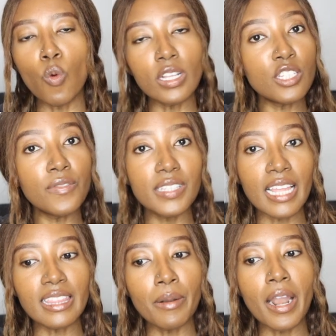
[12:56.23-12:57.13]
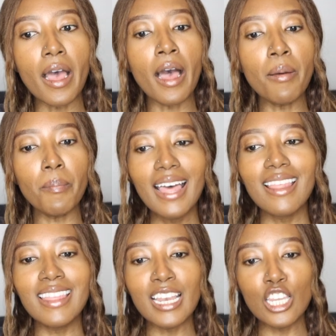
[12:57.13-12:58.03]
Once you've set them up,
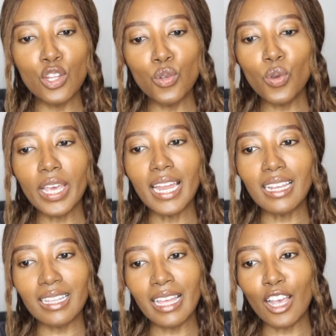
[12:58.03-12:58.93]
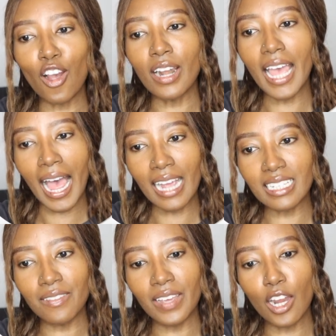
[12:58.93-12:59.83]
then you can click on
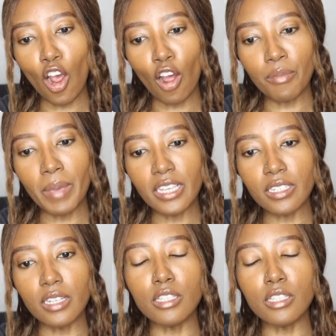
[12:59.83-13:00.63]
activate automation.